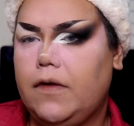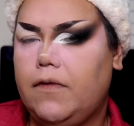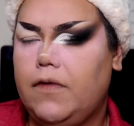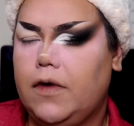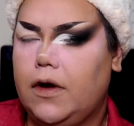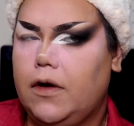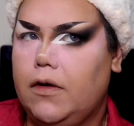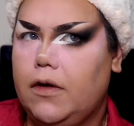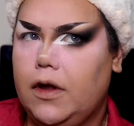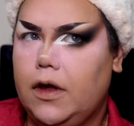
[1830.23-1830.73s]
I
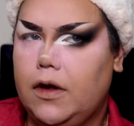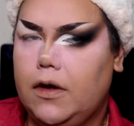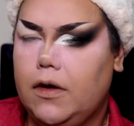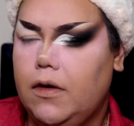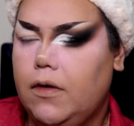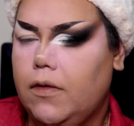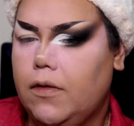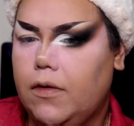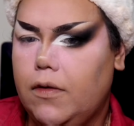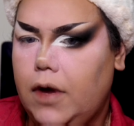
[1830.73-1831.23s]
figured like,
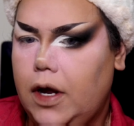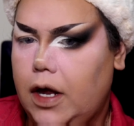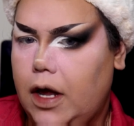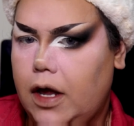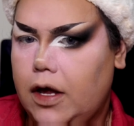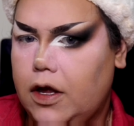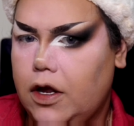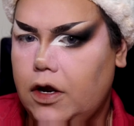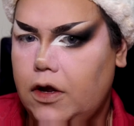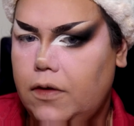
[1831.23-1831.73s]
oh great,
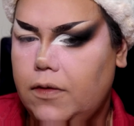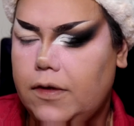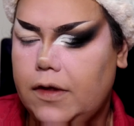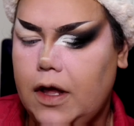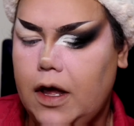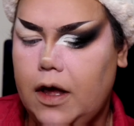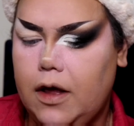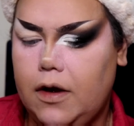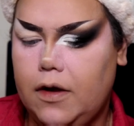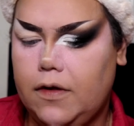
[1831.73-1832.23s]
I could use
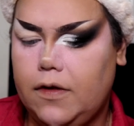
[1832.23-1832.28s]
that.